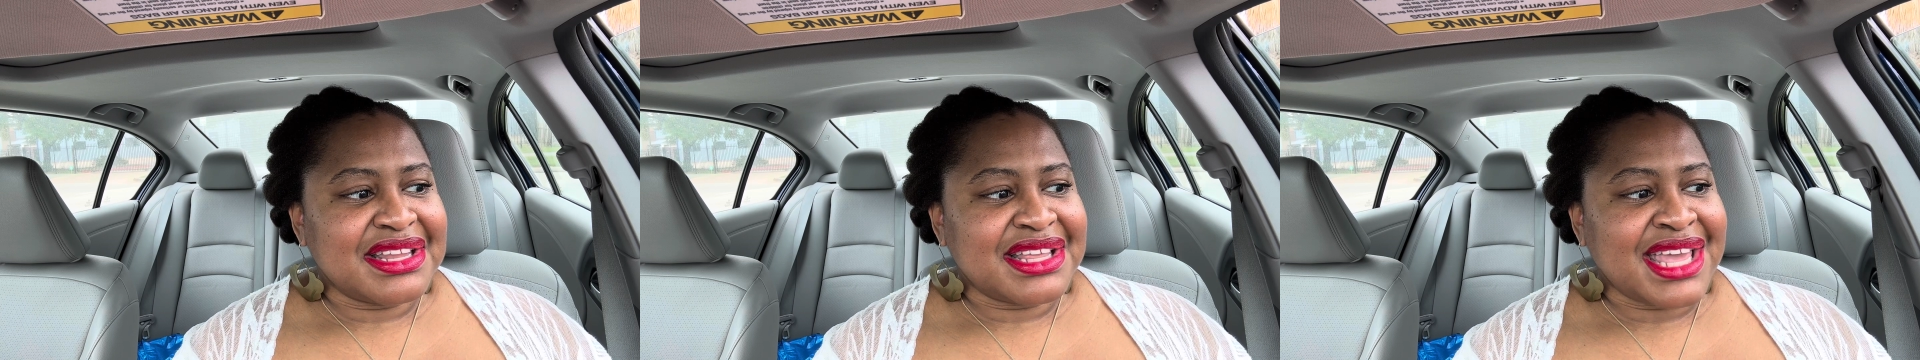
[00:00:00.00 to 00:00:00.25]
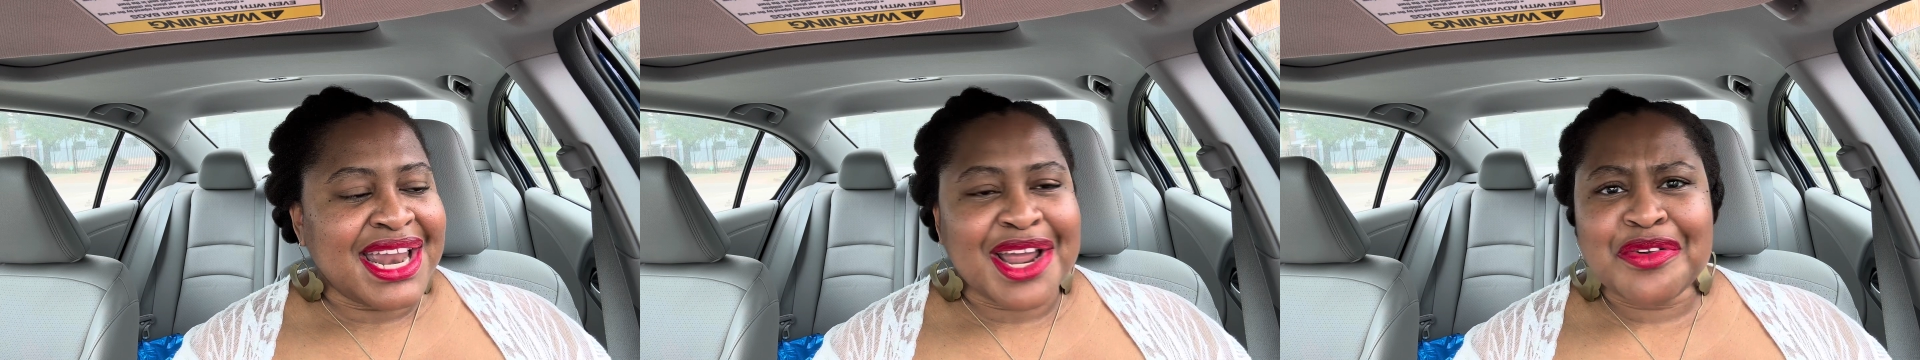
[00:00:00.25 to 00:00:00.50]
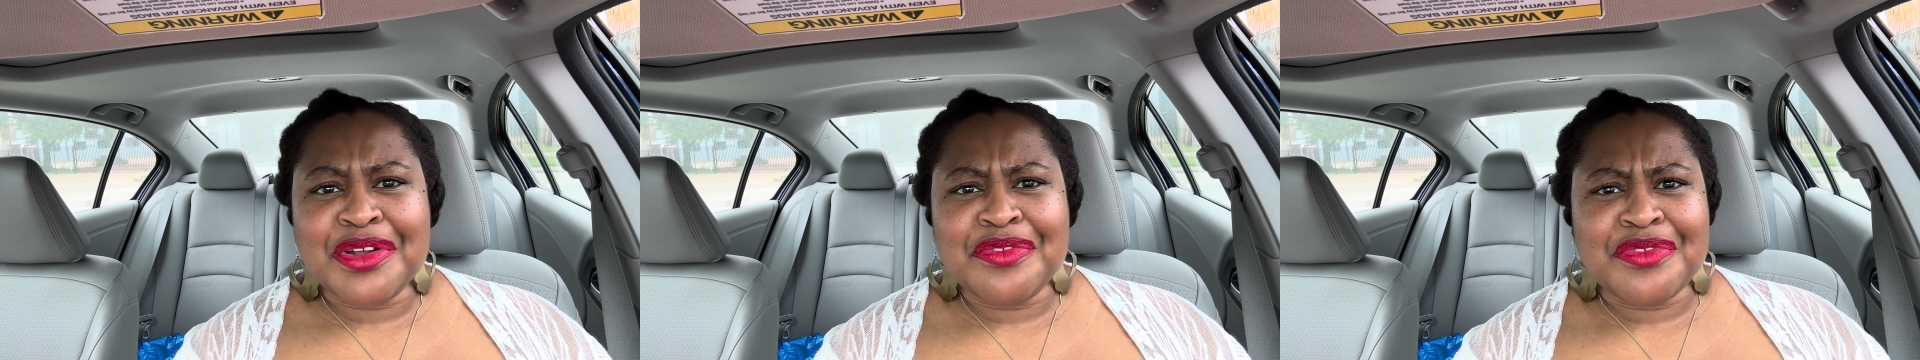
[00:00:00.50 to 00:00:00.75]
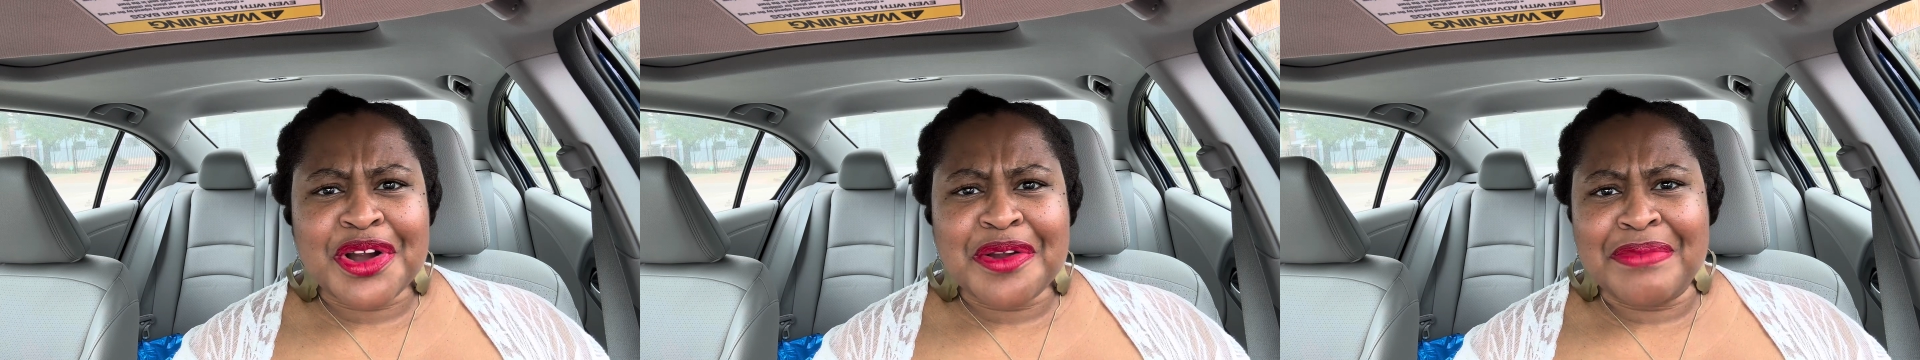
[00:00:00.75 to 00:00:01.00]
Can I
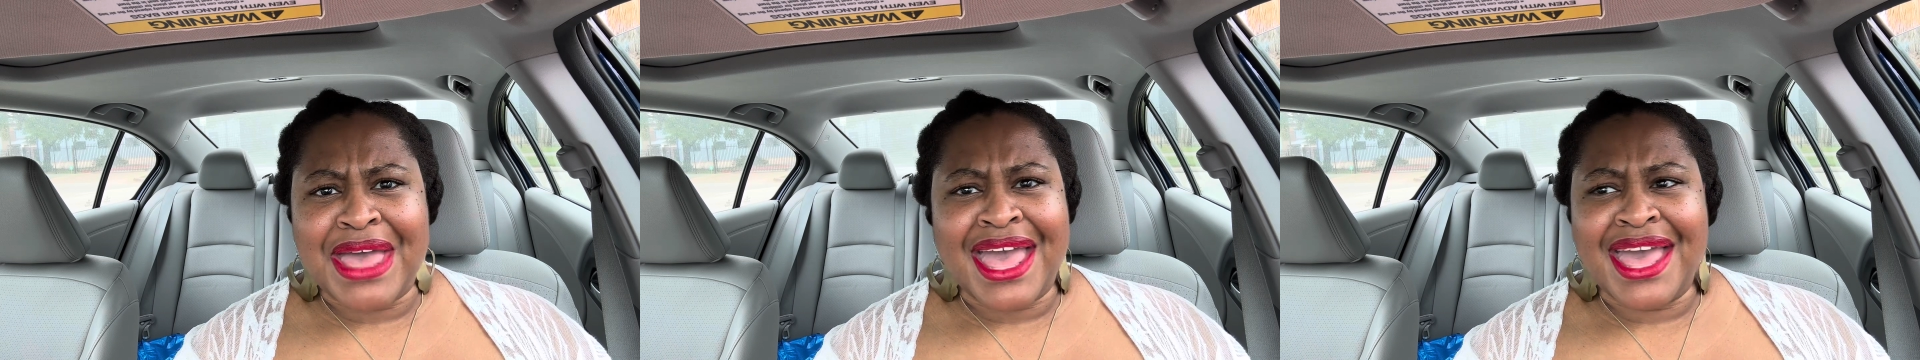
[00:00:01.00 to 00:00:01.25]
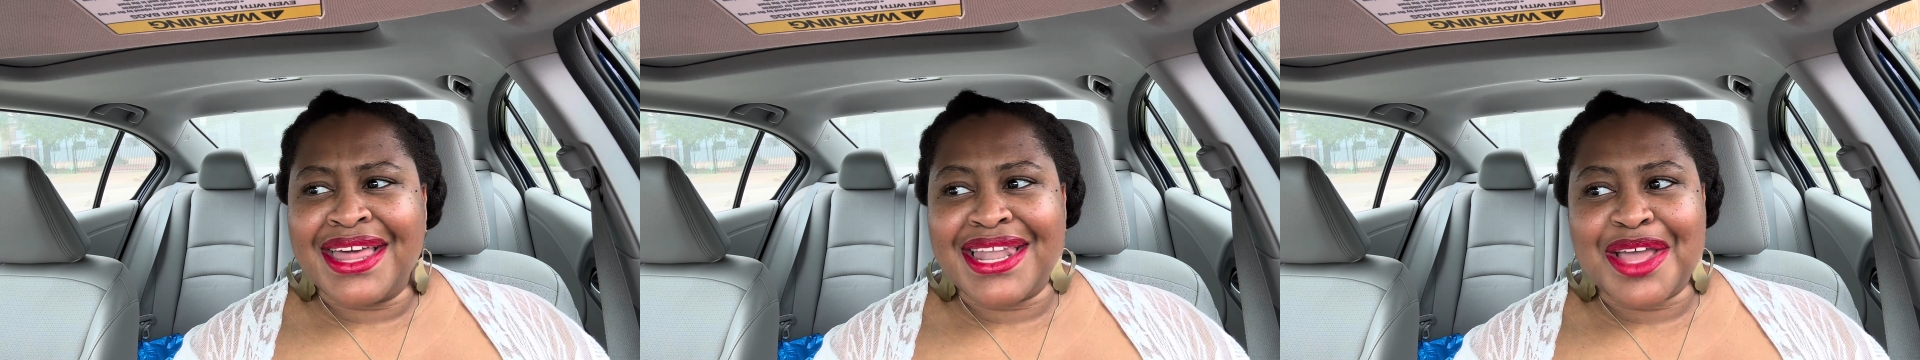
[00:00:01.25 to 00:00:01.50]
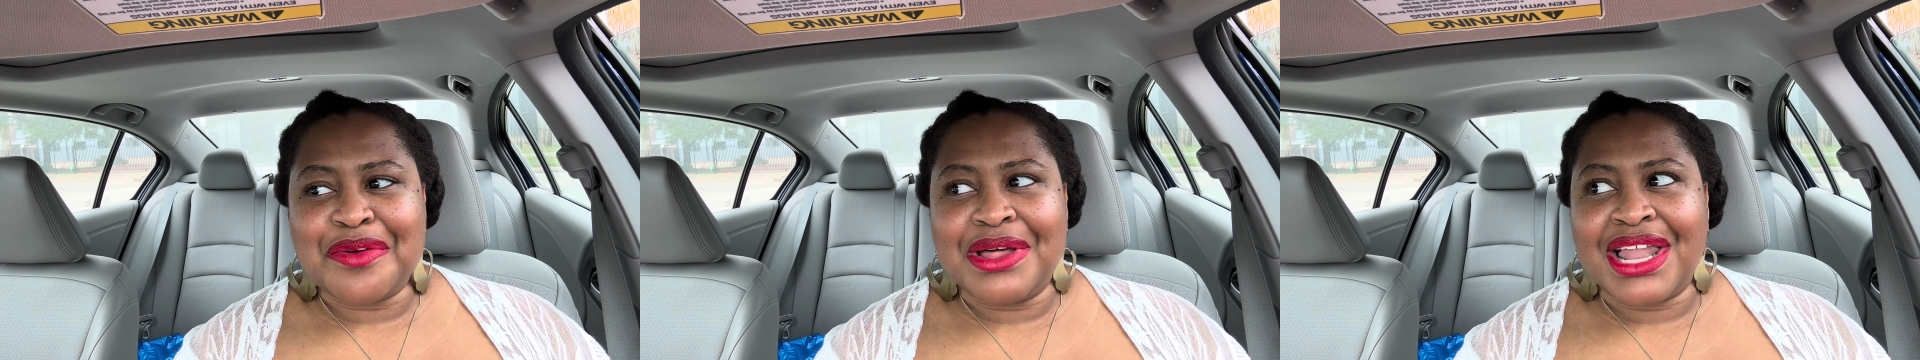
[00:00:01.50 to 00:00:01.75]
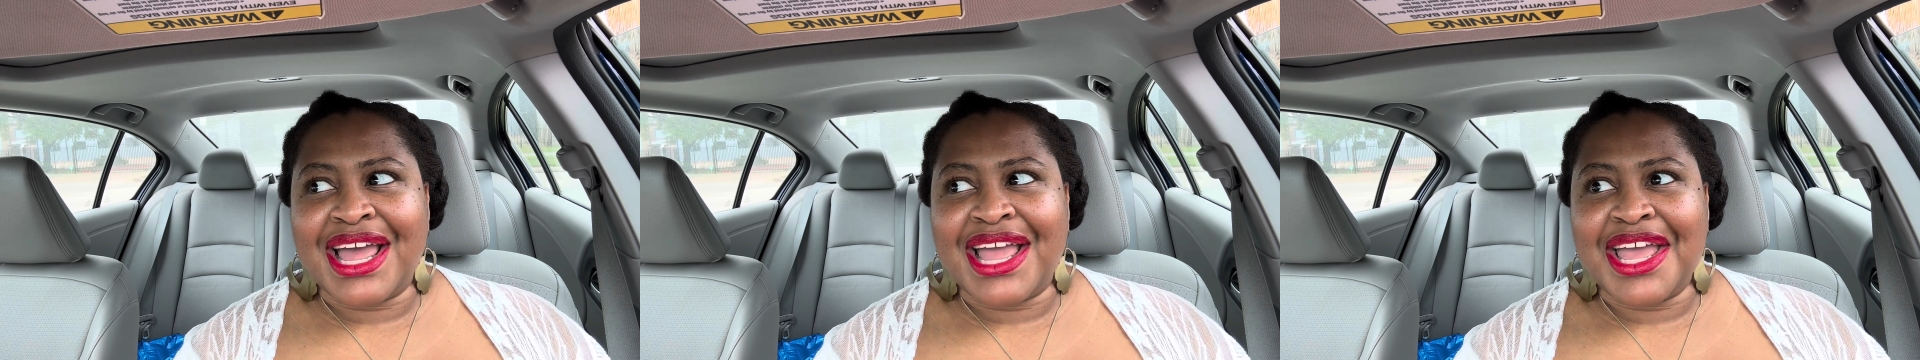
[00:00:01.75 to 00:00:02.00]
revert back? Like, will
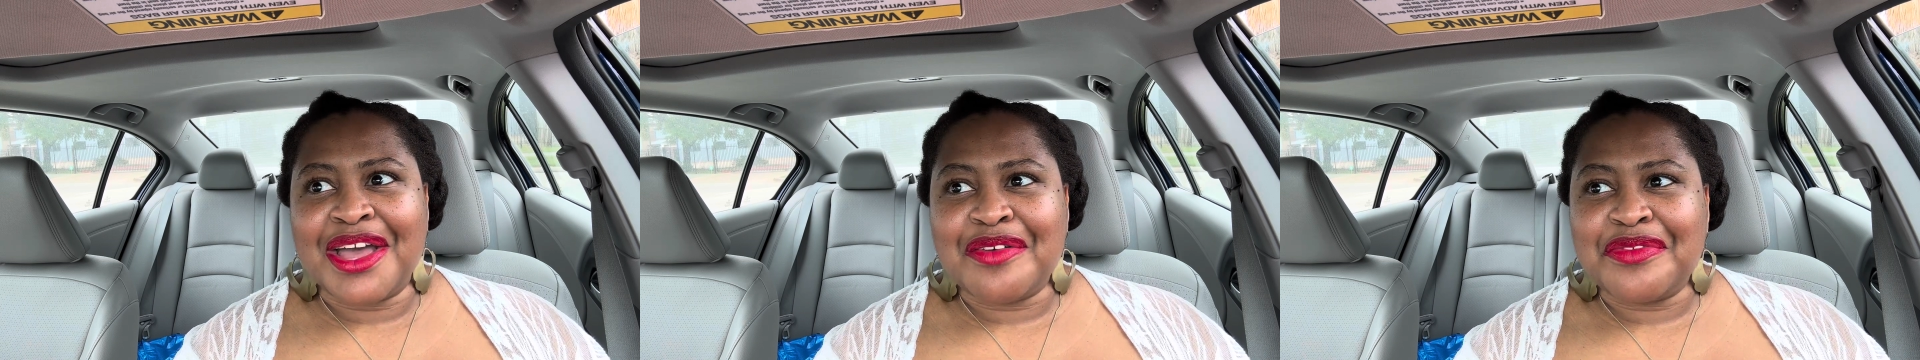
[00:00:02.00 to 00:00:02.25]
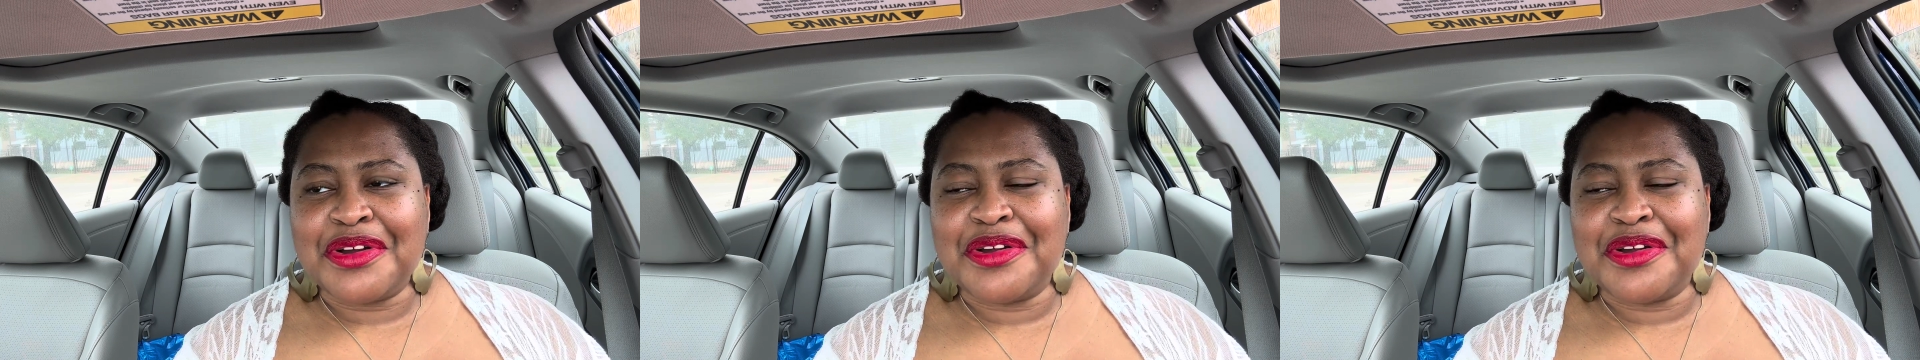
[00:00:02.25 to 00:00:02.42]
I ever